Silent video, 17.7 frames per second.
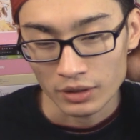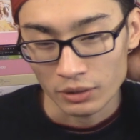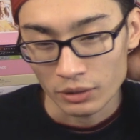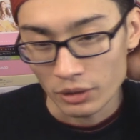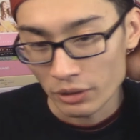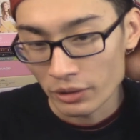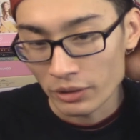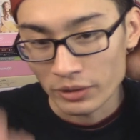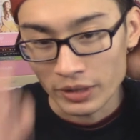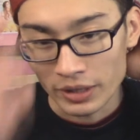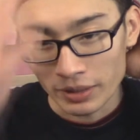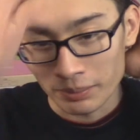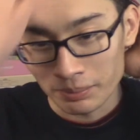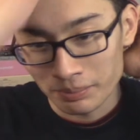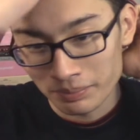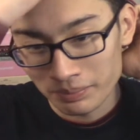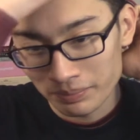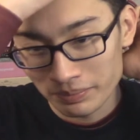don't know her name.
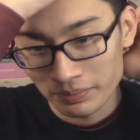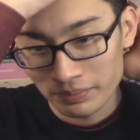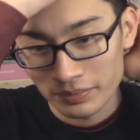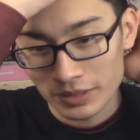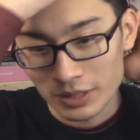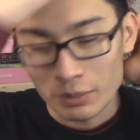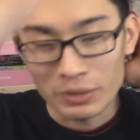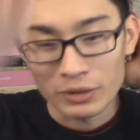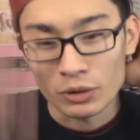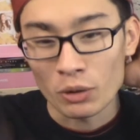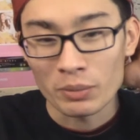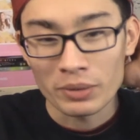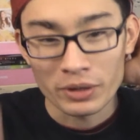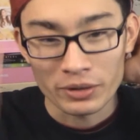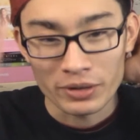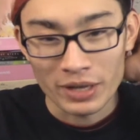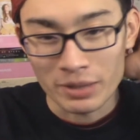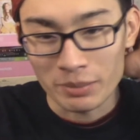Someone told me
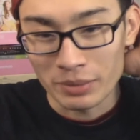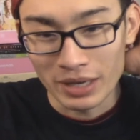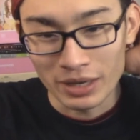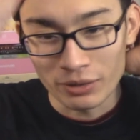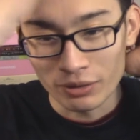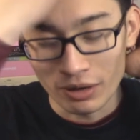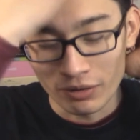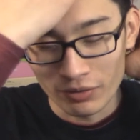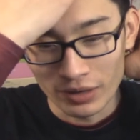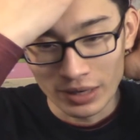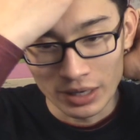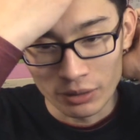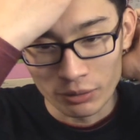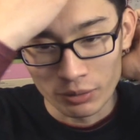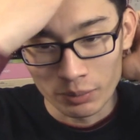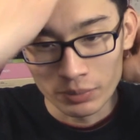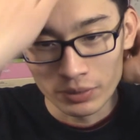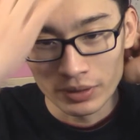her name, but I don't
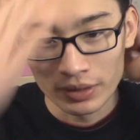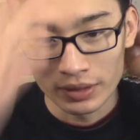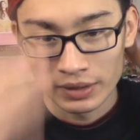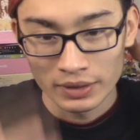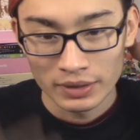remember.